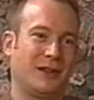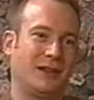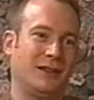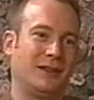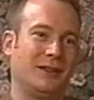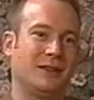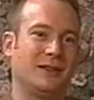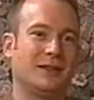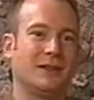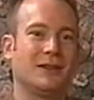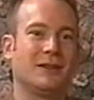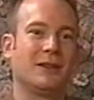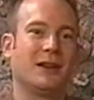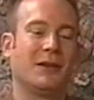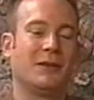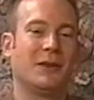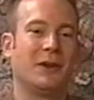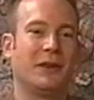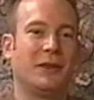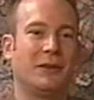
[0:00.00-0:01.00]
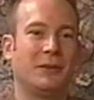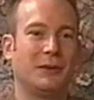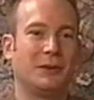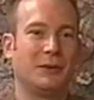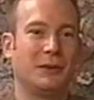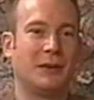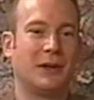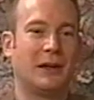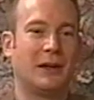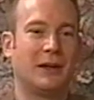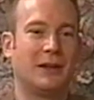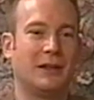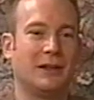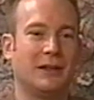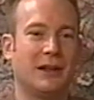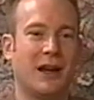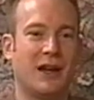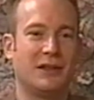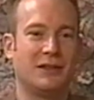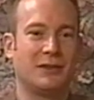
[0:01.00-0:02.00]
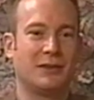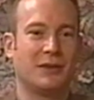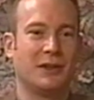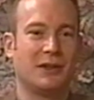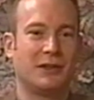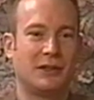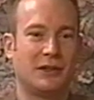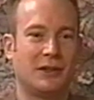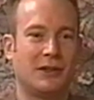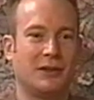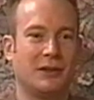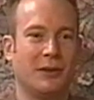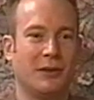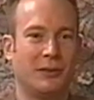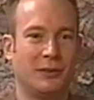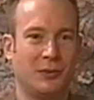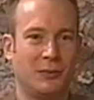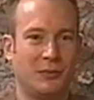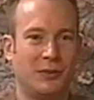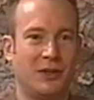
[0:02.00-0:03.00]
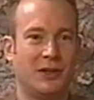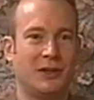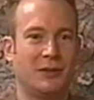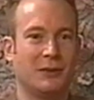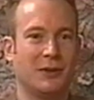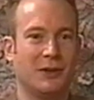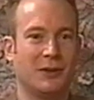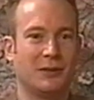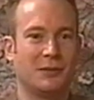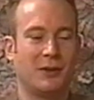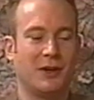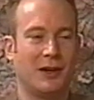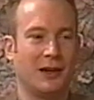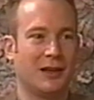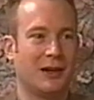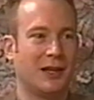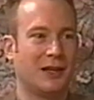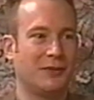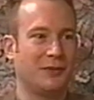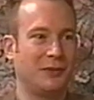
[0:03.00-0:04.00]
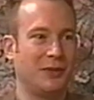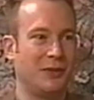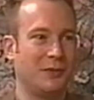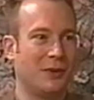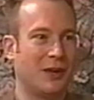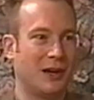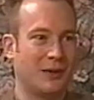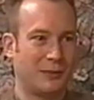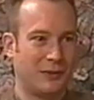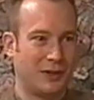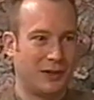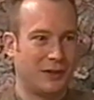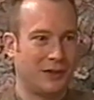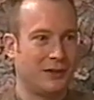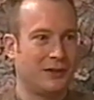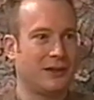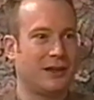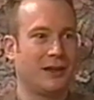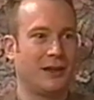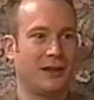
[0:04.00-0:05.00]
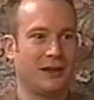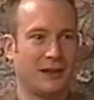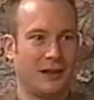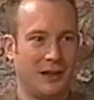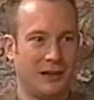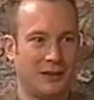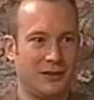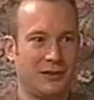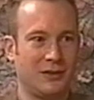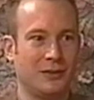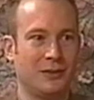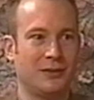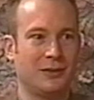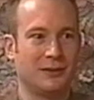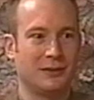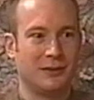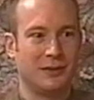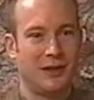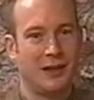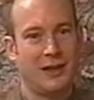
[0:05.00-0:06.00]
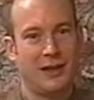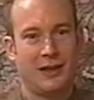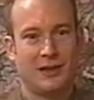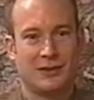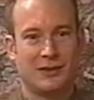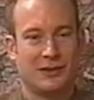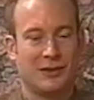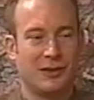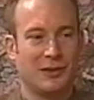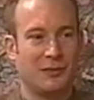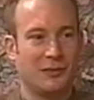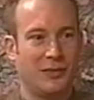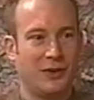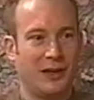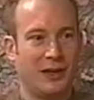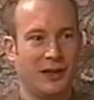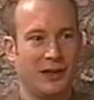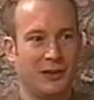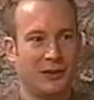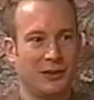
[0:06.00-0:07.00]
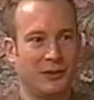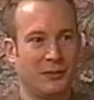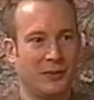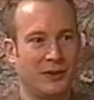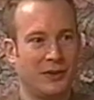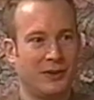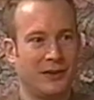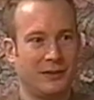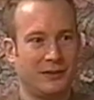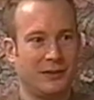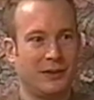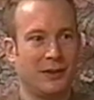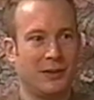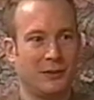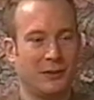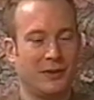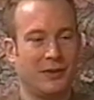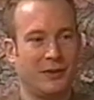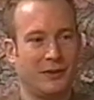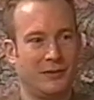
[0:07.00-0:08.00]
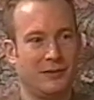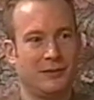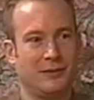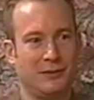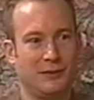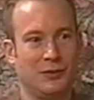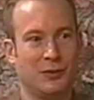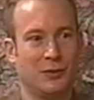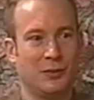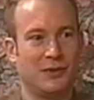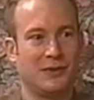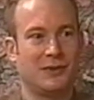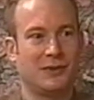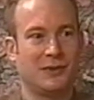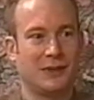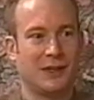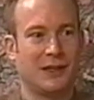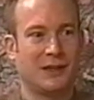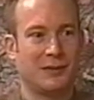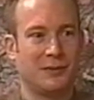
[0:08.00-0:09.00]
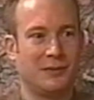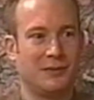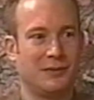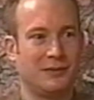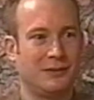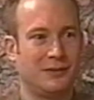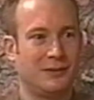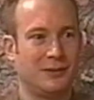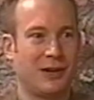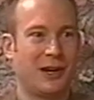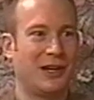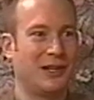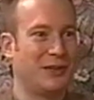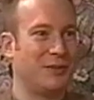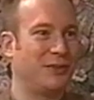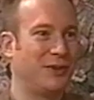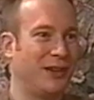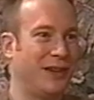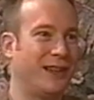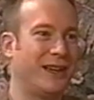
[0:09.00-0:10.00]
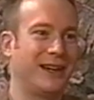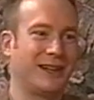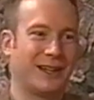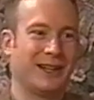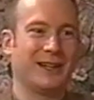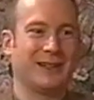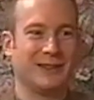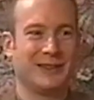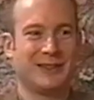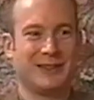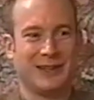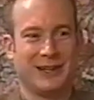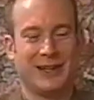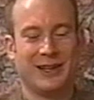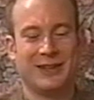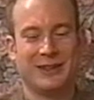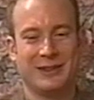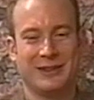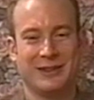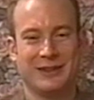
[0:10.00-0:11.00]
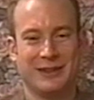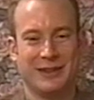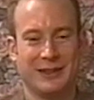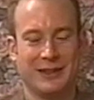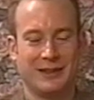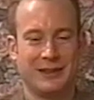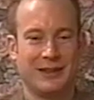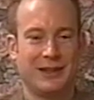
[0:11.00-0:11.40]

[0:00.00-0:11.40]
I, I went through, uh, in high school, I started to go through a period where I was buying a lot of bebop records. I like that too. And started to play a little bit of, the, you know, with groups kind of trying to play that kind of style. And, uh -huh.